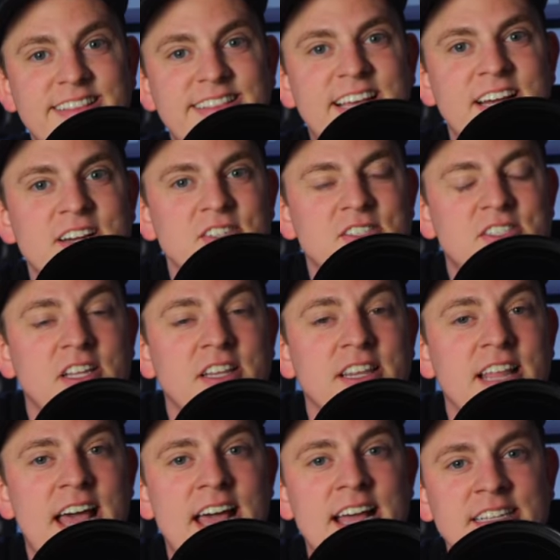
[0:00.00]
there's the
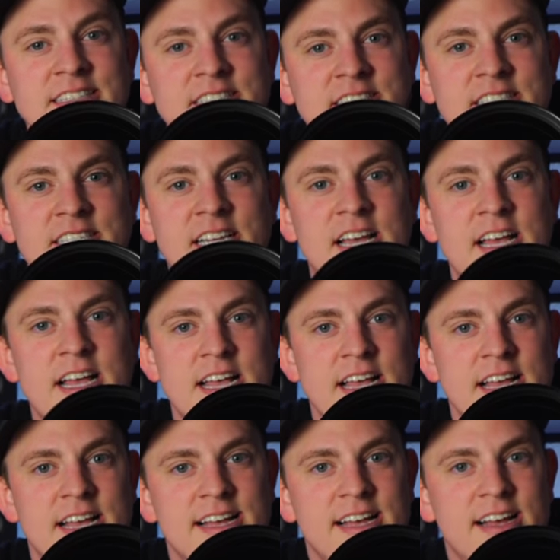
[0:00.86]
lens
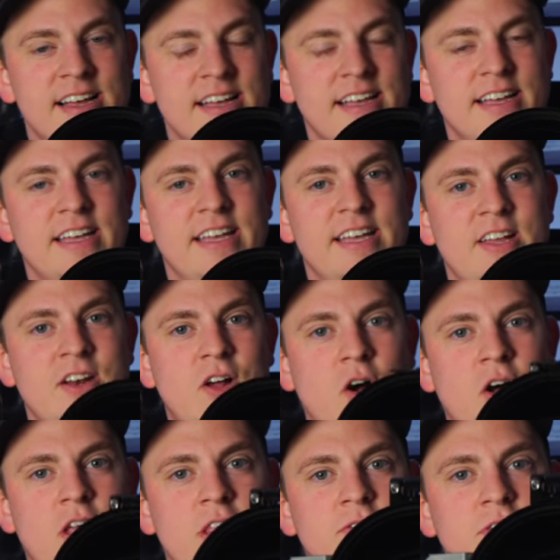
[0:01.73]
in
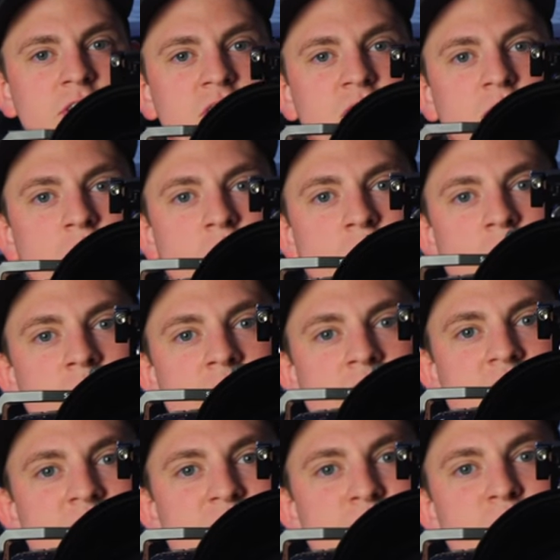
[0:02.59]
all of its
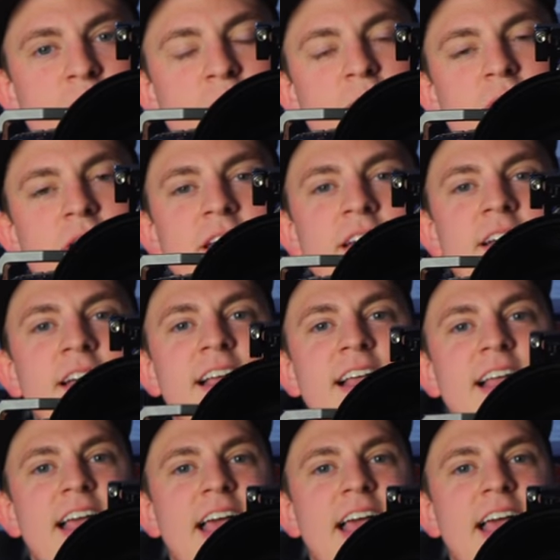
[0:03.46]
glory and its beauty.